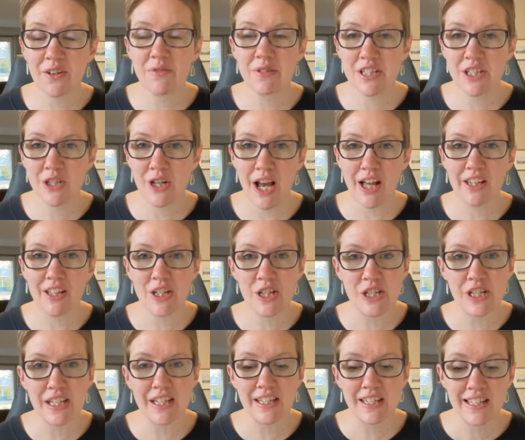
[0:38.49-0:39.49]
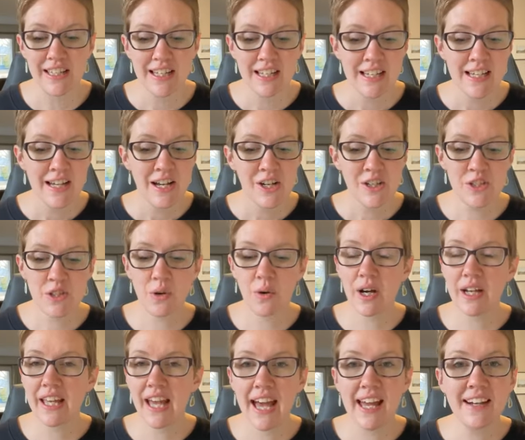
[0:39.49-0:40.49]
It was challenging. So
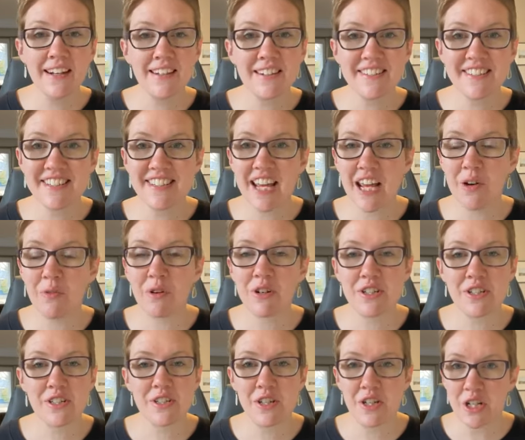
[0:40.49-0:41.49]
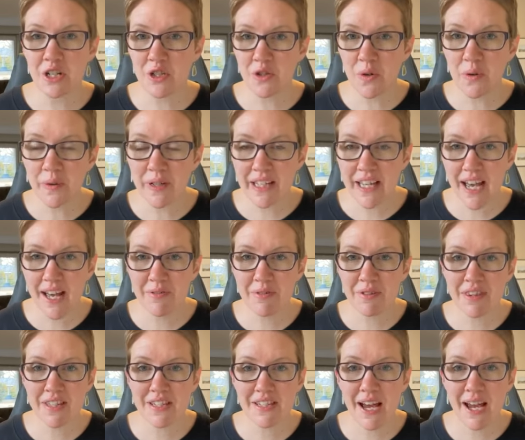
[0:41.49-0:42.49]
again, today we're just gonna do what we can
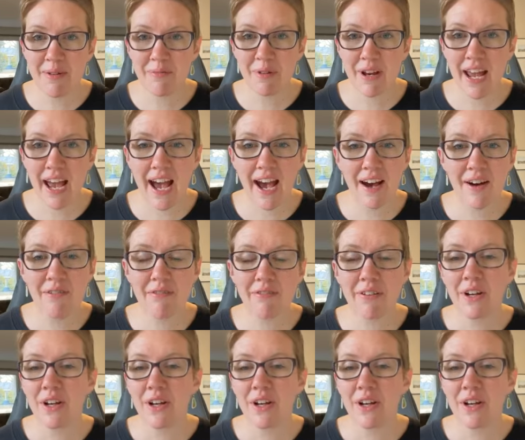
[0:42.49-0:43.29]
with the time we have.